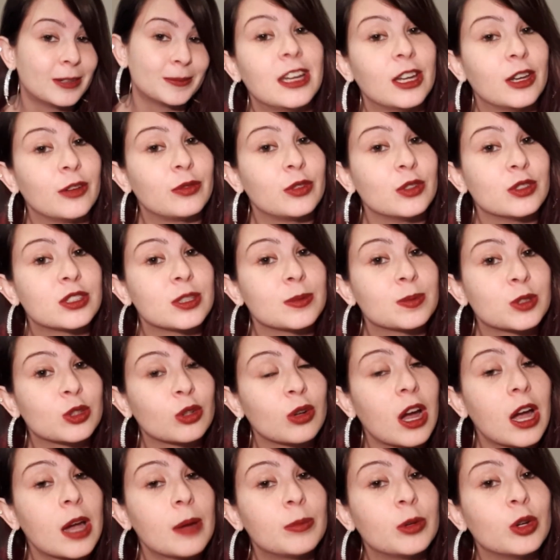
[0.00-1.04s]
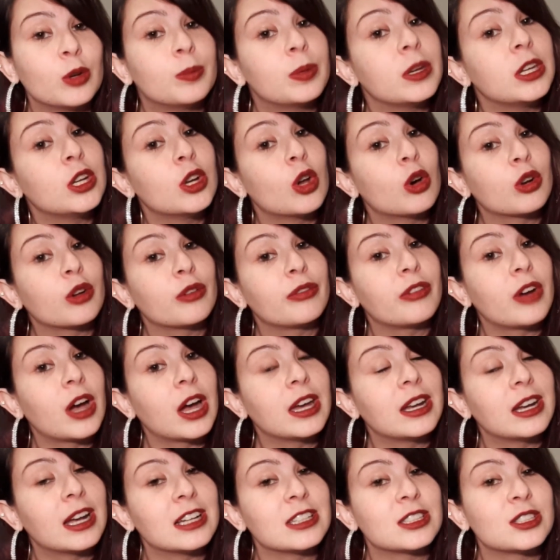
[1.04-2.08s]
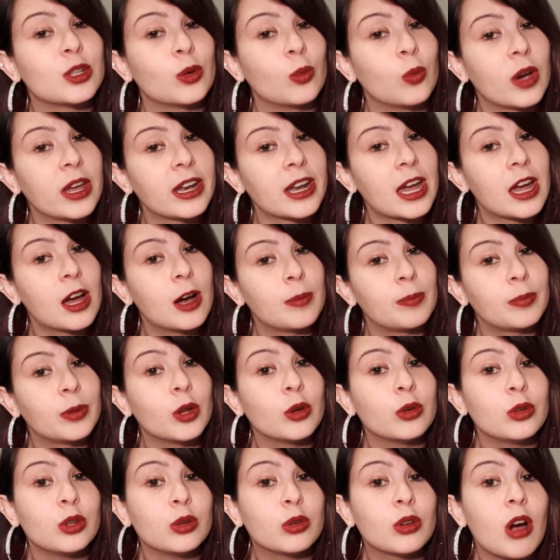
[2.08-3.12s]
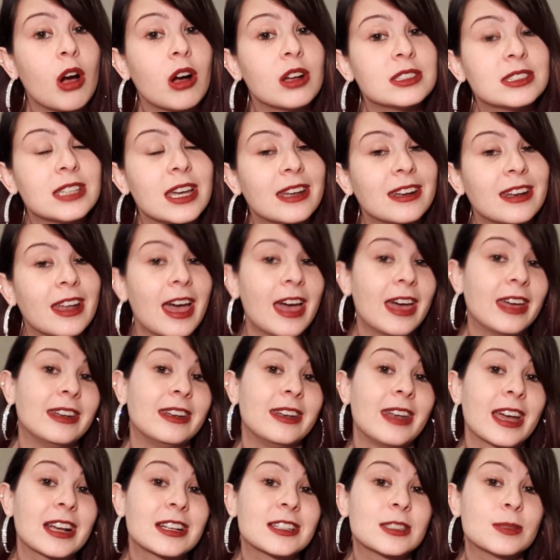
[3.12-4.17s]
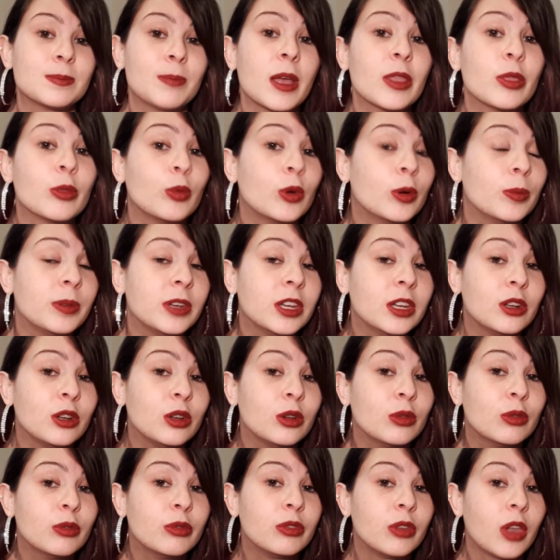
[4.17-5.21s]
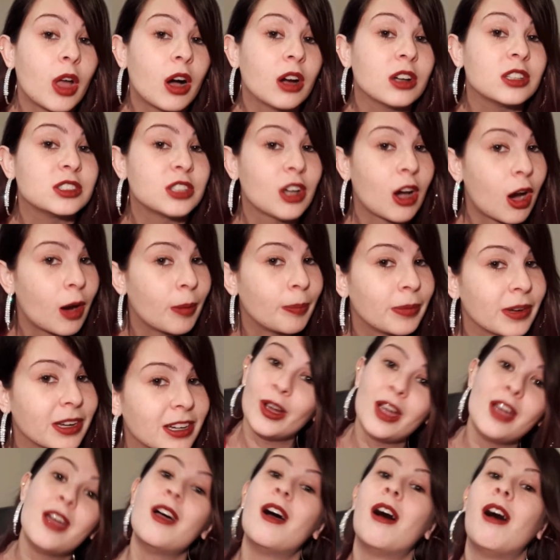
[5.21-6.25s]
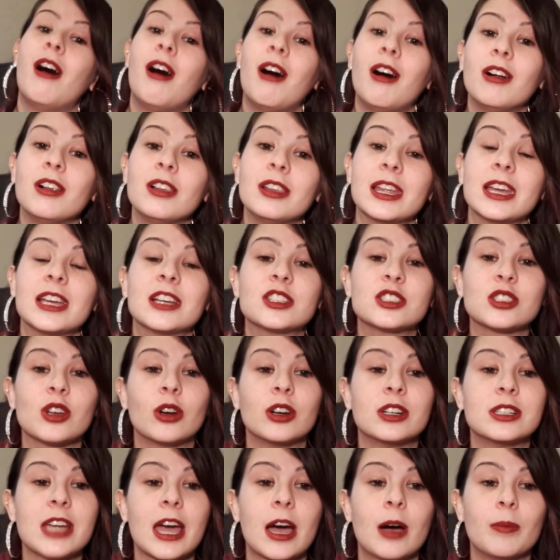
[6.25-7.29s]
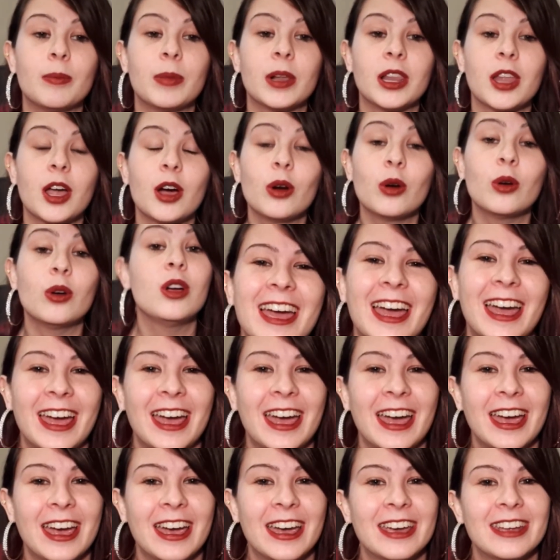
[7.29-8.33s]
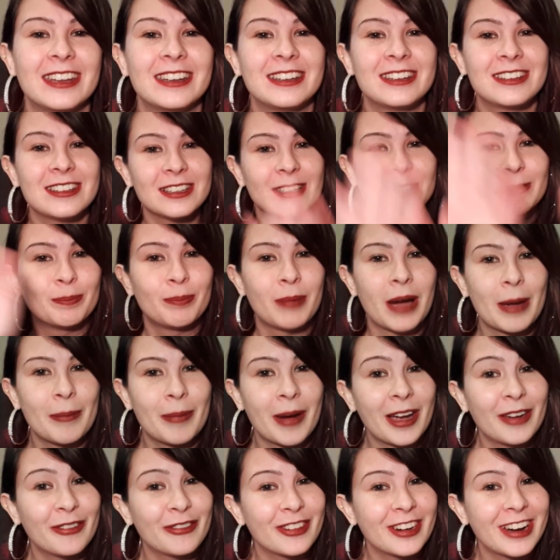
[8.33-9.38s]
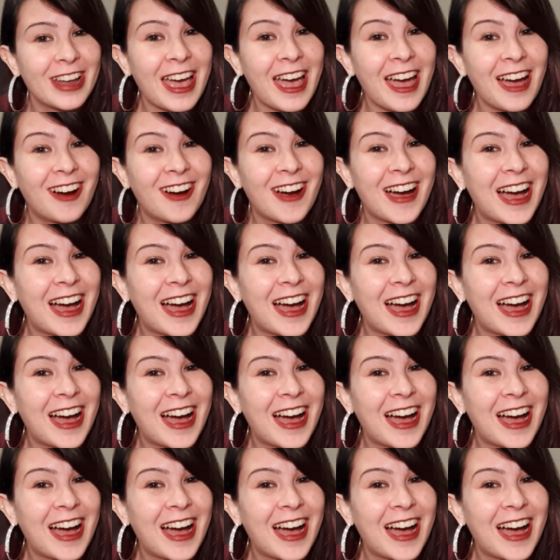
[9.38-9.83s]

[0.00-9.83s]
If you subscribe, you'll be notified as to when I upload new content, and next month will be a new vlog topic. All links are down below, and bye-bye for now!